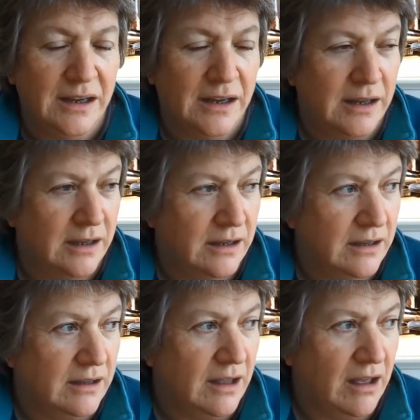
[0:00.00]
Uh,
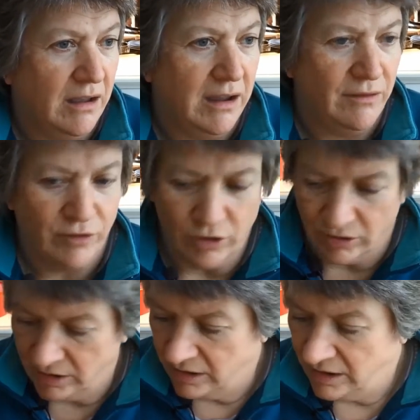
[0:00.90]
I have
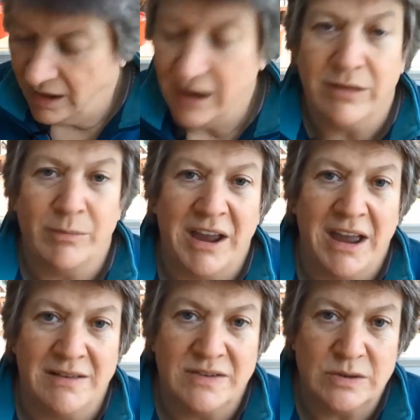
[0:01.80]
got either my
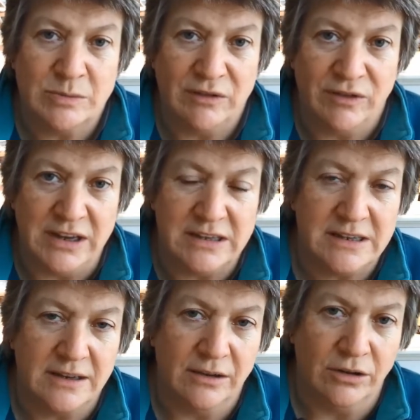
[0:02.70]
hands or my feet
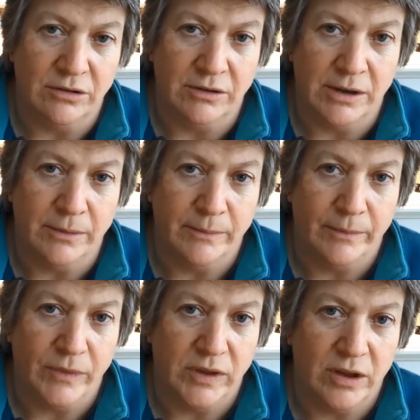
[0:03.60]
are um,
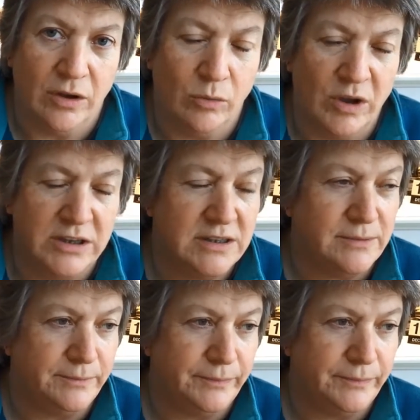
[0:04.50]
are white,